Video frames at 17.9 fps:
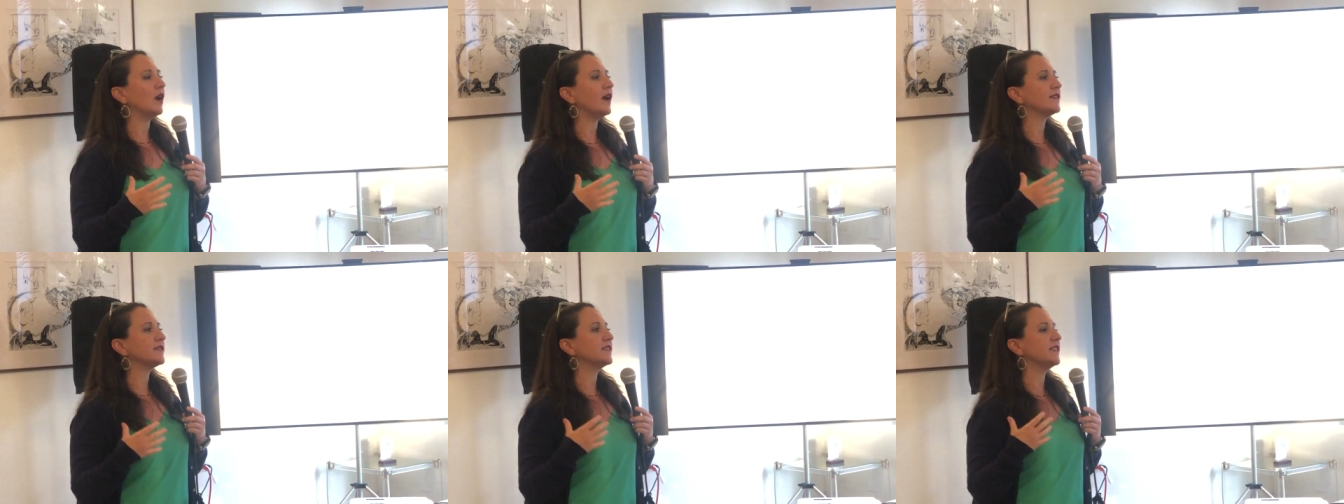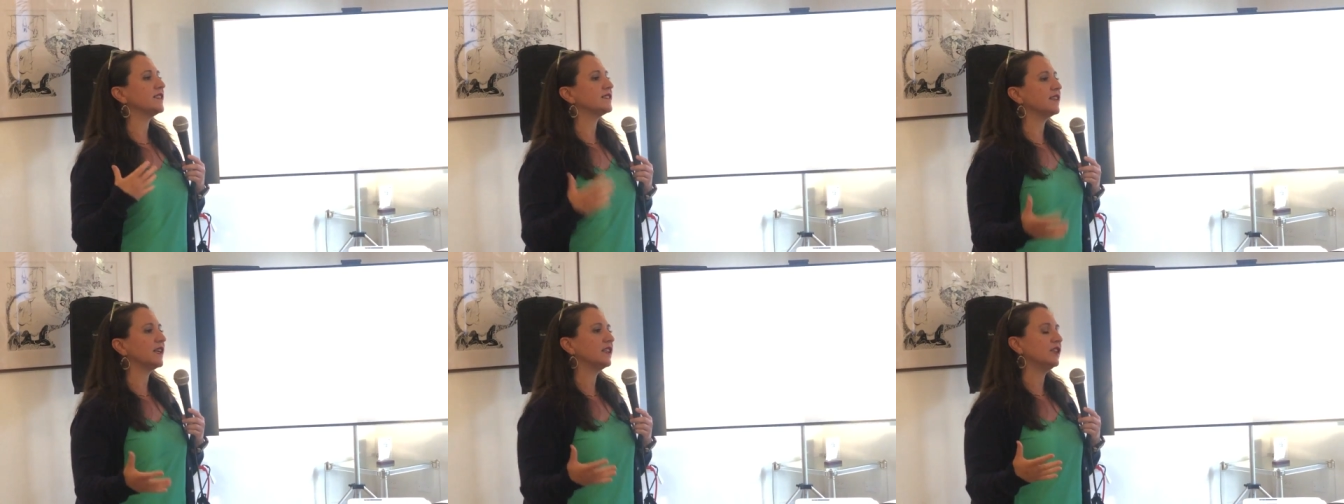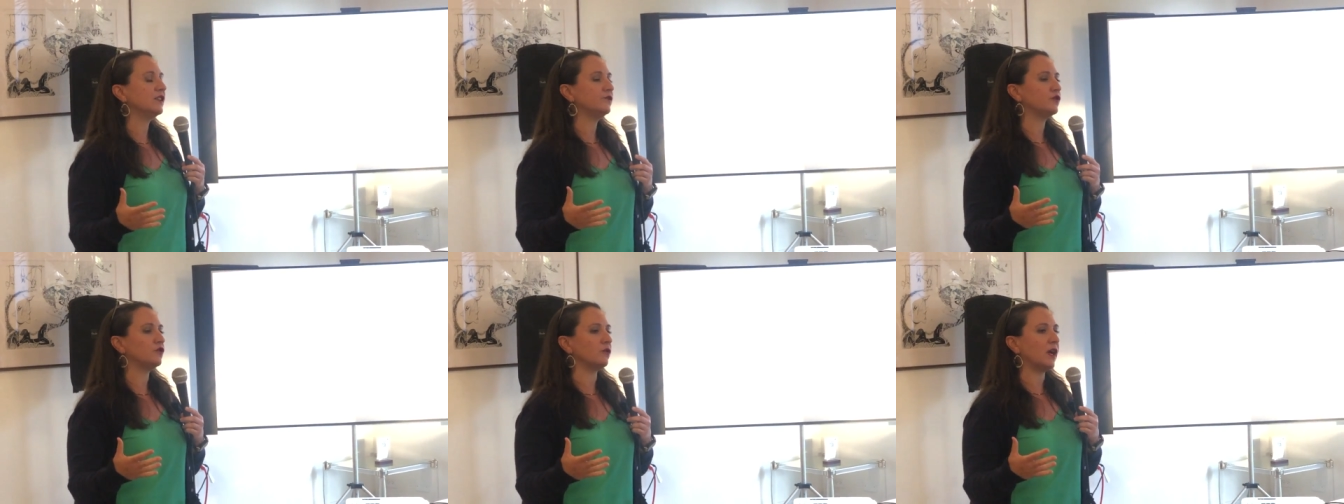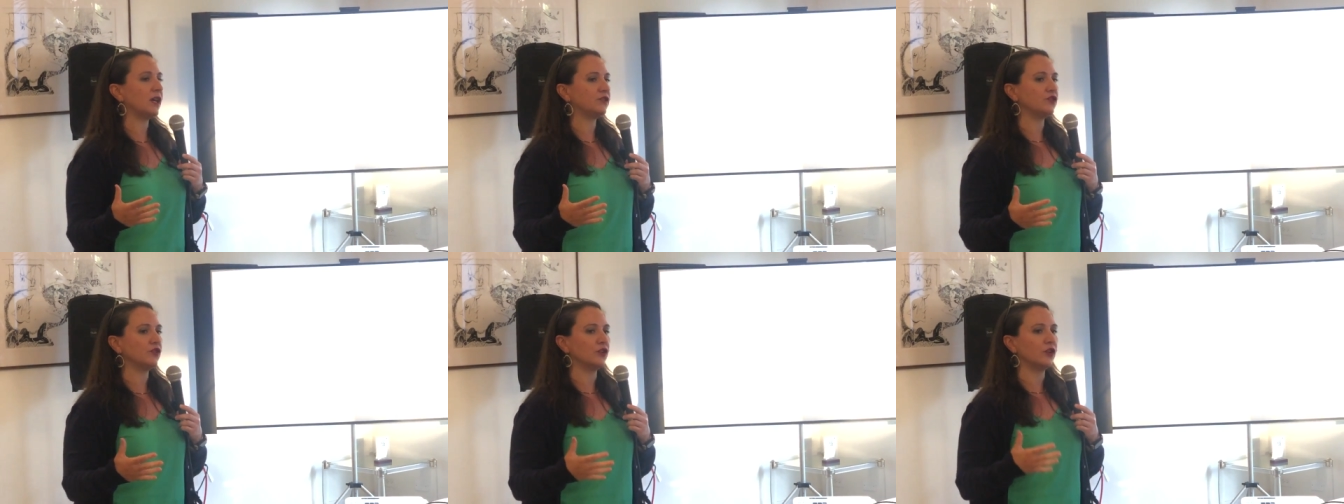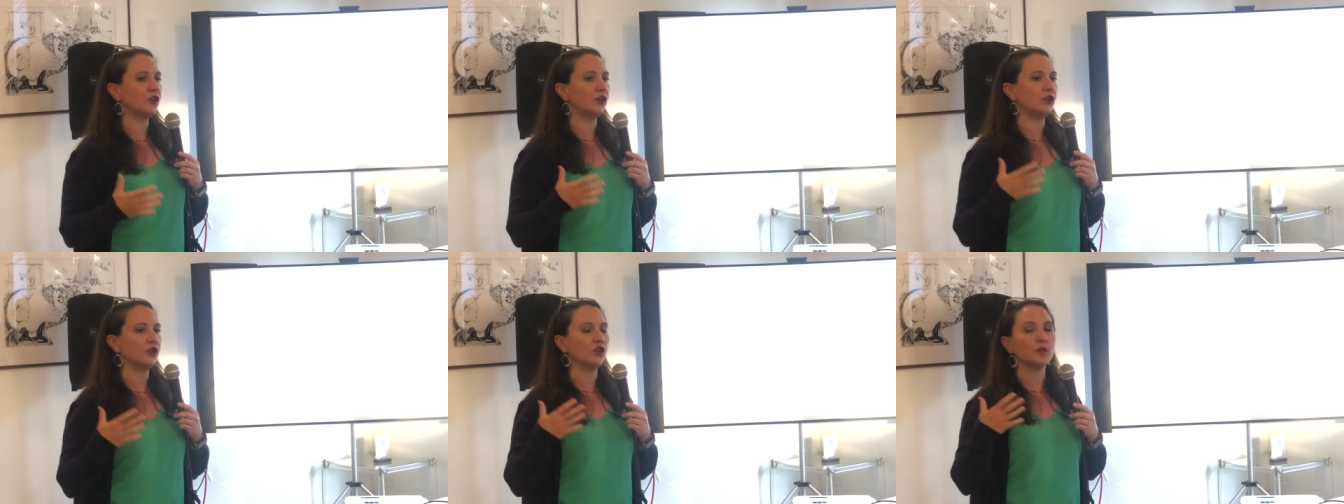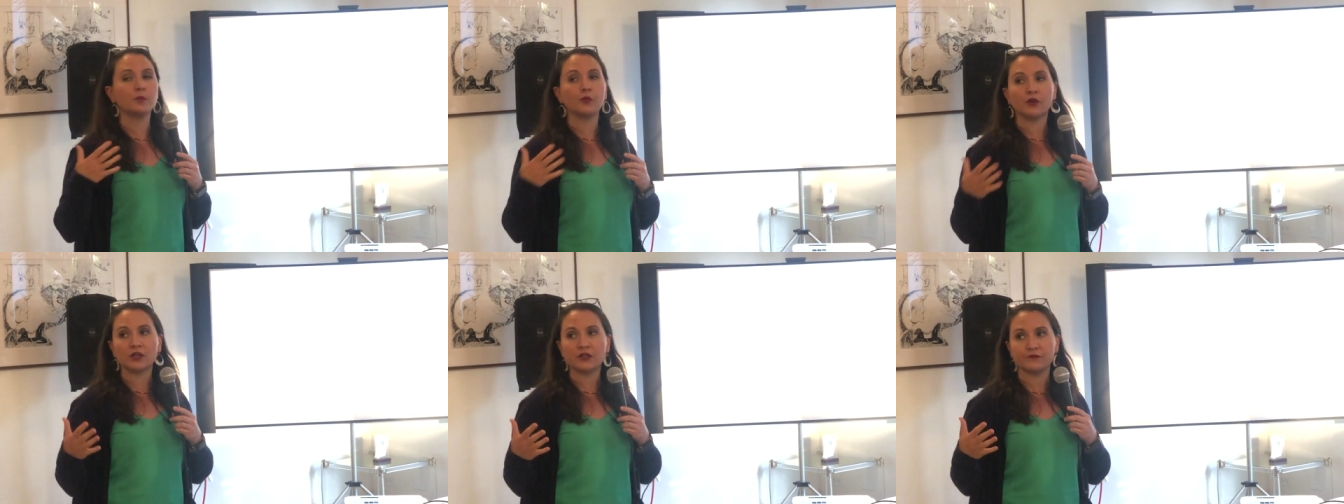As an executive director,
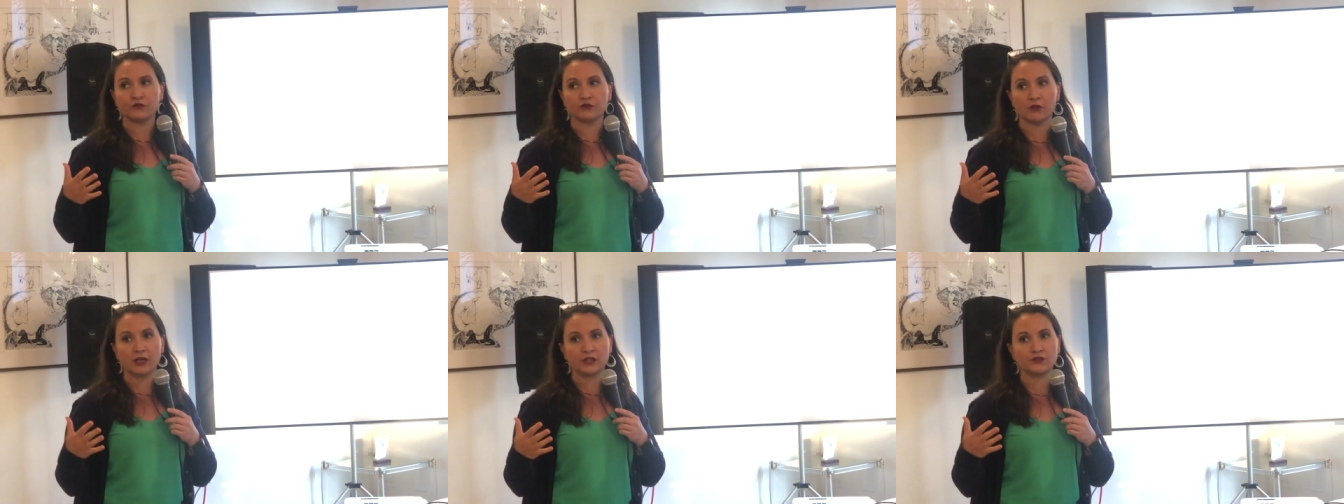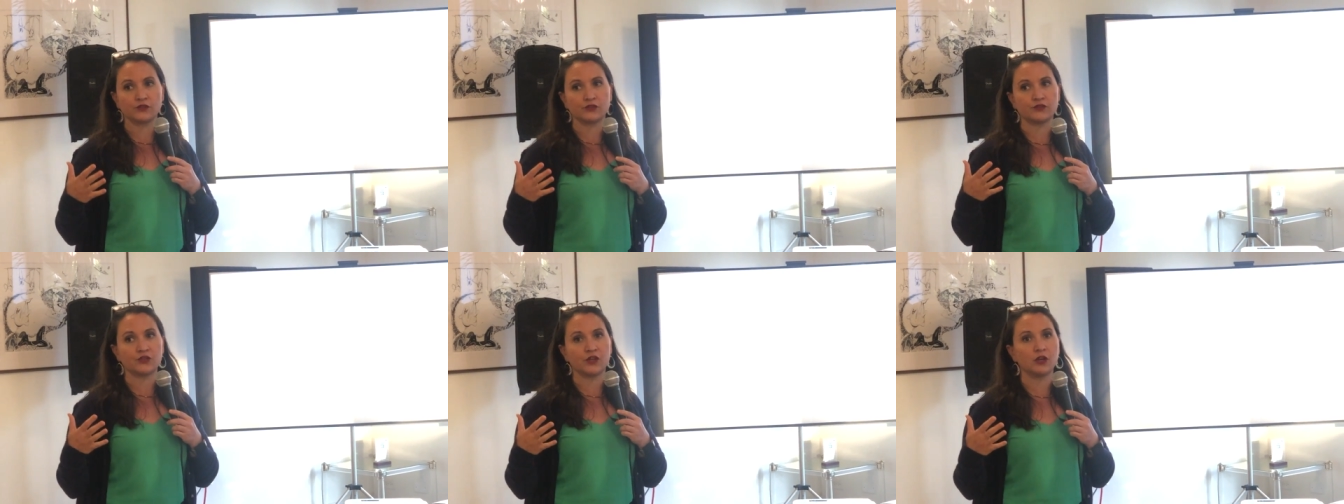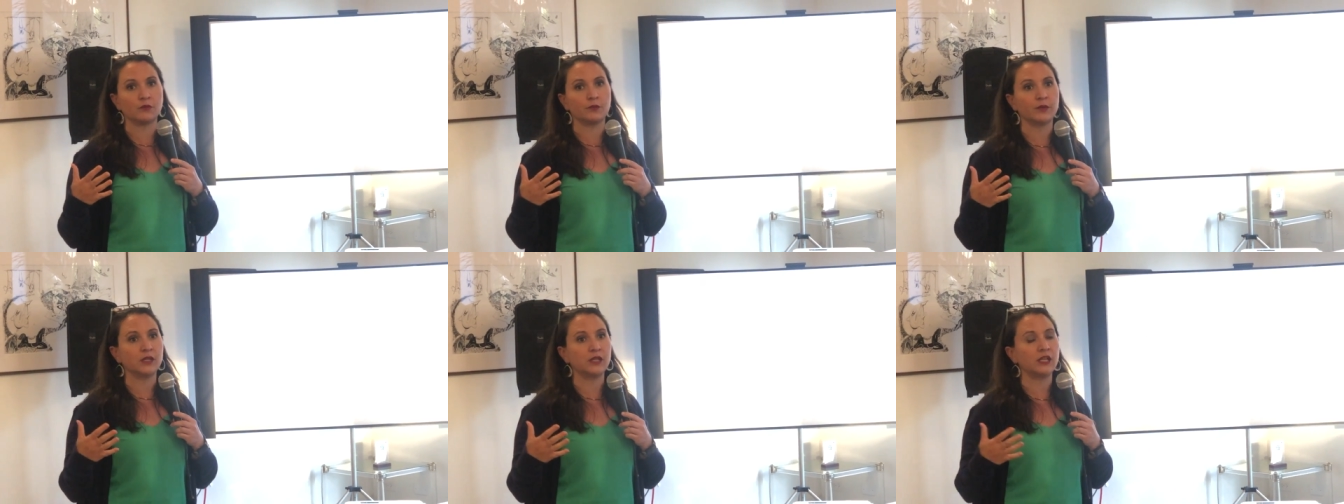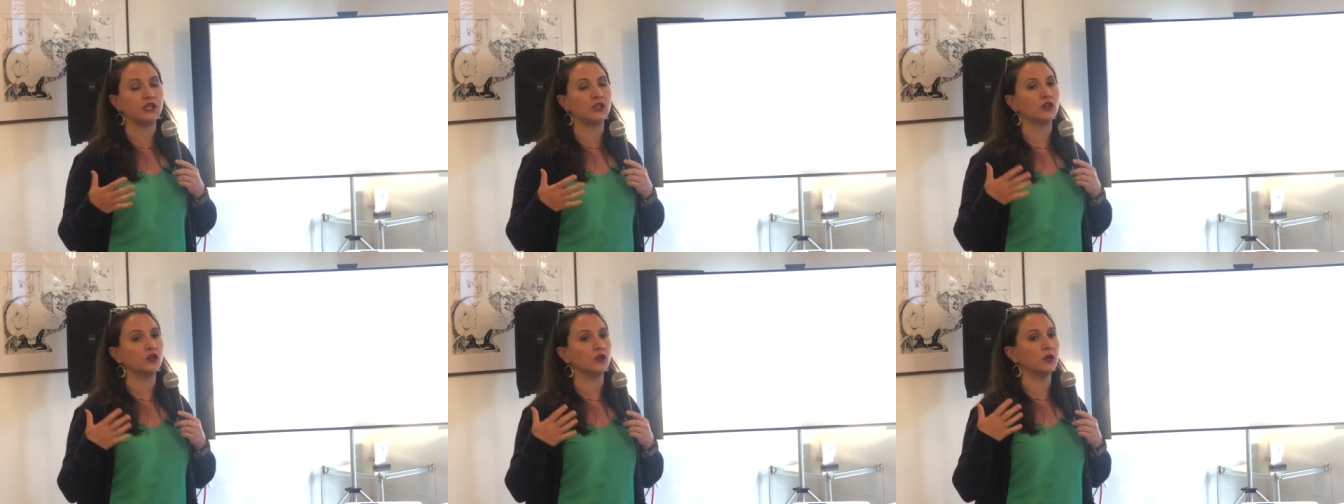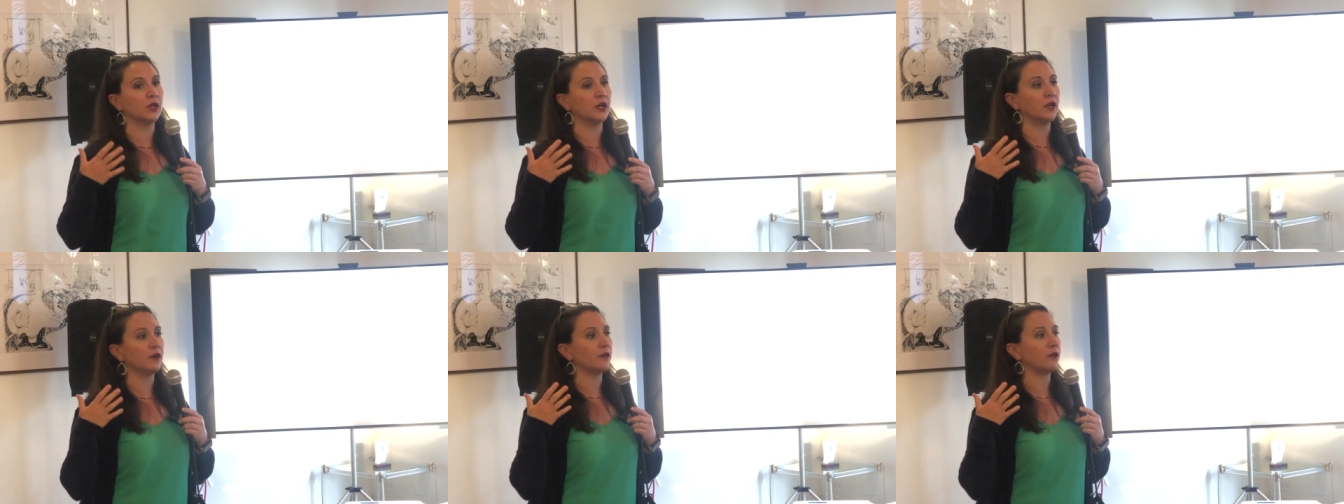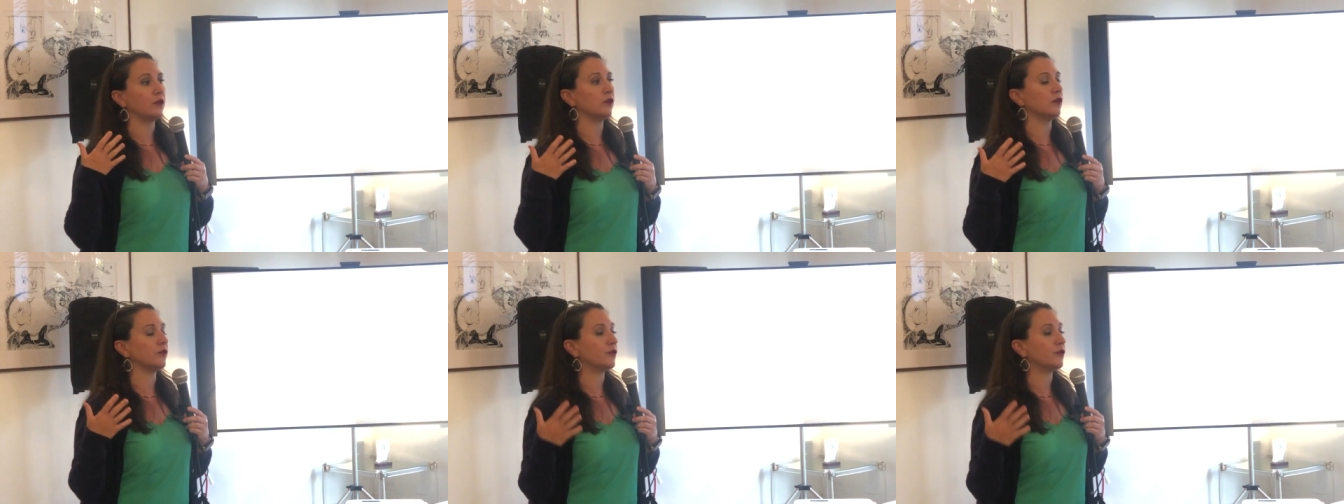your board of directors are really your